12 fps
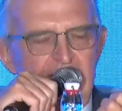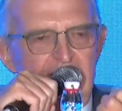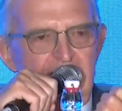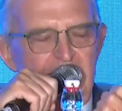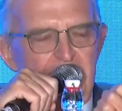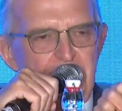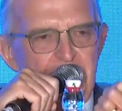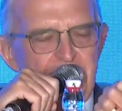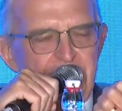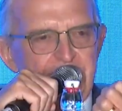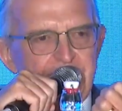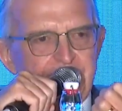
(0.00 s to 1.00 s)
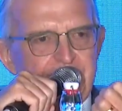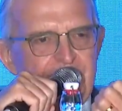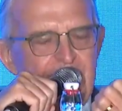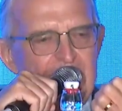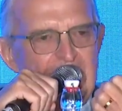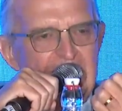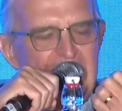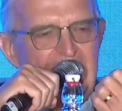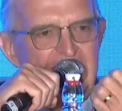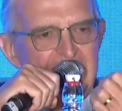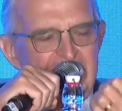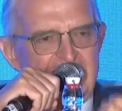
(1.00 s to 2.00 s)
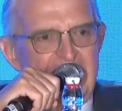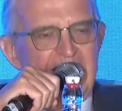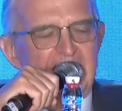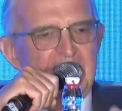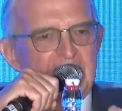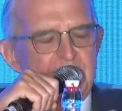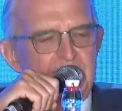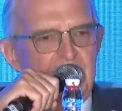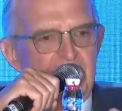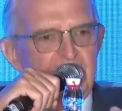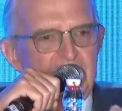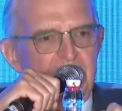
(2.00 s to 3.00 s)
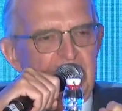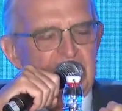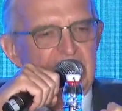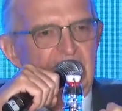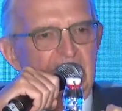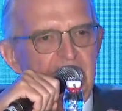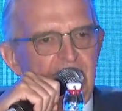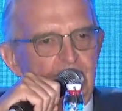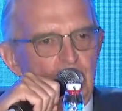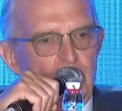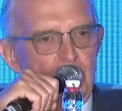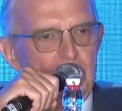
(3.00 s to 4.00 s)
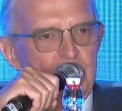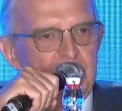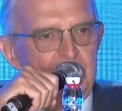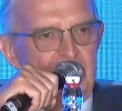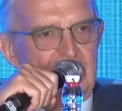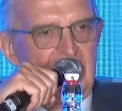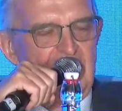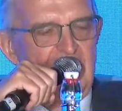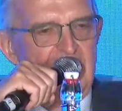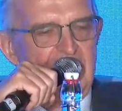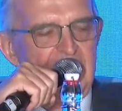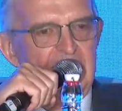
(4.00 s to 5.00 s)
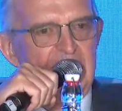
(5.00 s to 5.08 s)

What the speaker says: and that is much better informed by